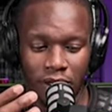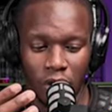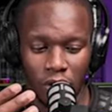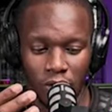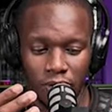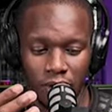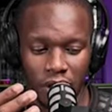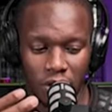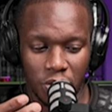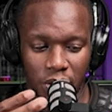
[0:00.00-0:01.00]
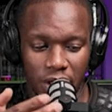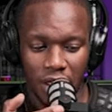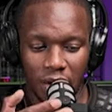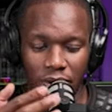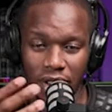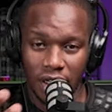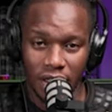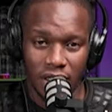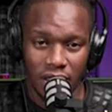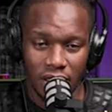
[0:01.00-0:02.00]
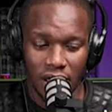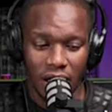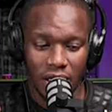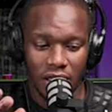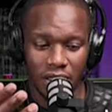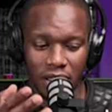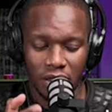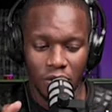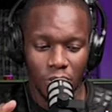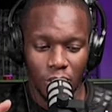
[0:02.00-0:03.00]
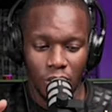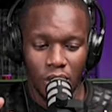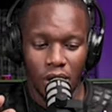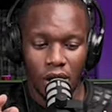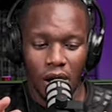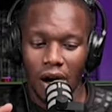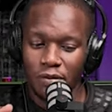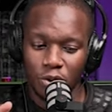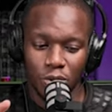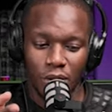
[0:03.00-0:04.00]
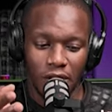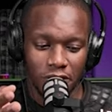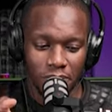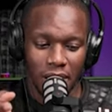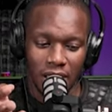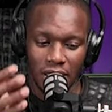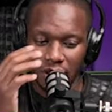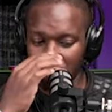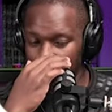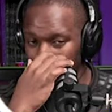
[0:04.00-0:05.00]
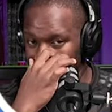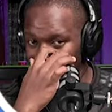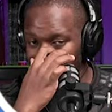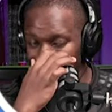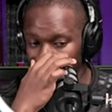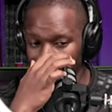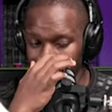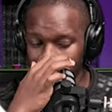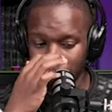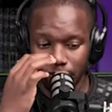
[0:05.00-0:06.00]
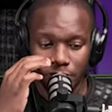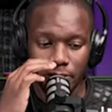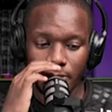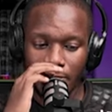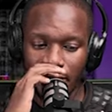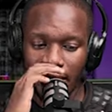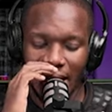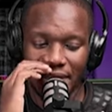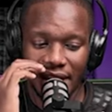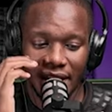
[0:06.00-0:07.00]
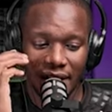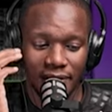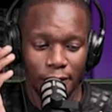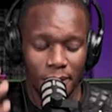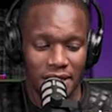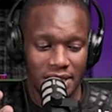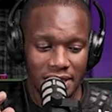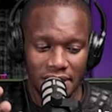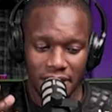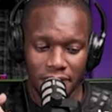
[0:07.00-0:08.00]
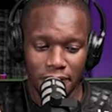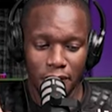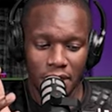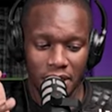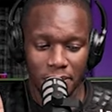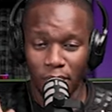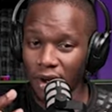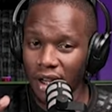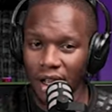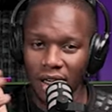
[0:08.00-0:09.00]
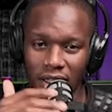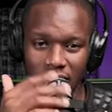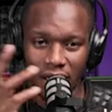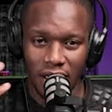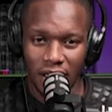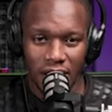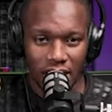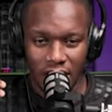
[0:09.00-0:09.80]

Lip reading: of Toney, Darwin, and Haaland, then you have to have Barkley in midfield or Doughty. And then for Man City, Foden, De Bruyne, Haaland, like